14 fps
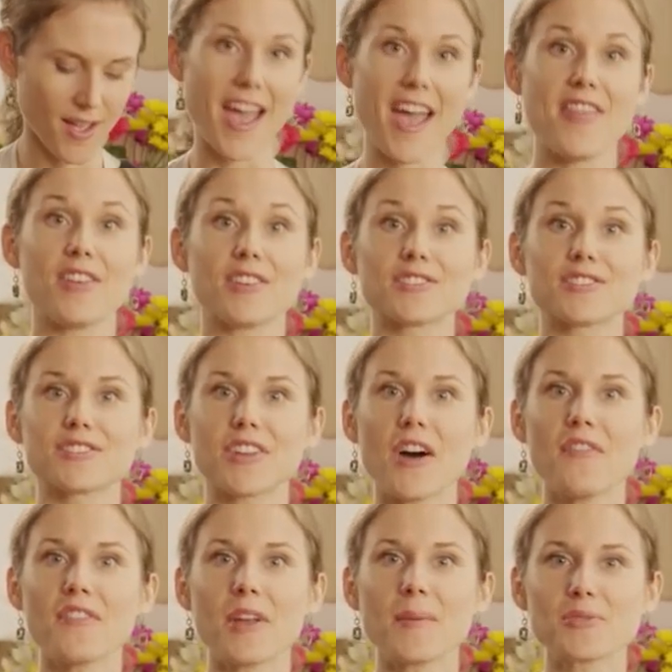and they'll
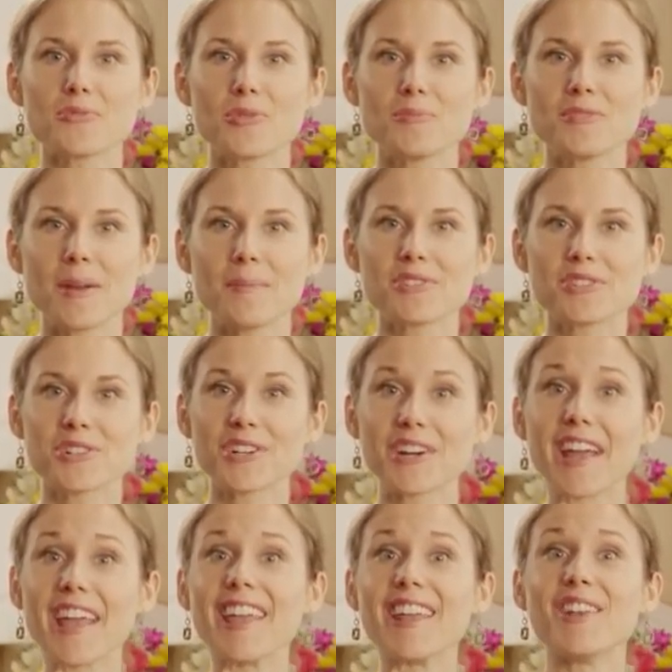soften up to room temperature
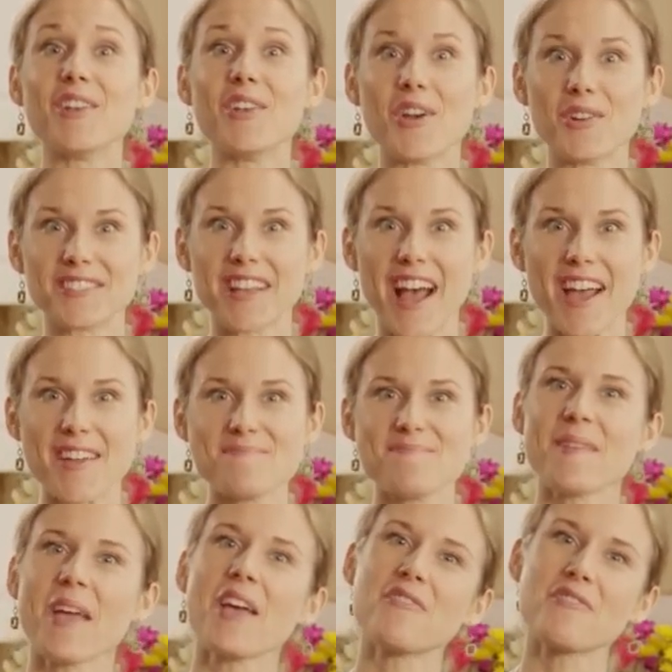in no time.
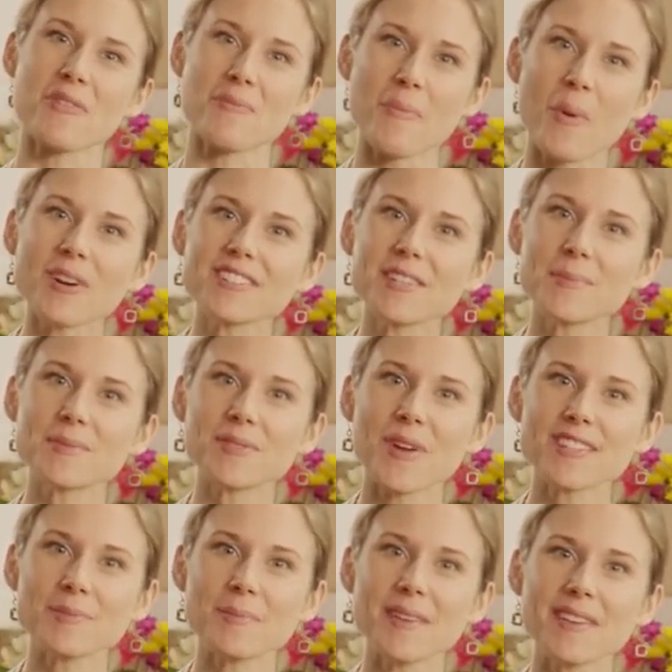For more tips and
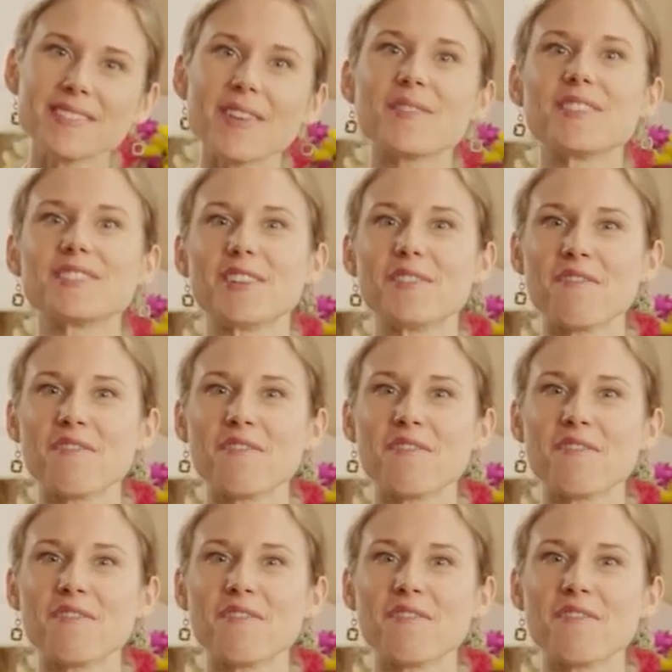recipes, visit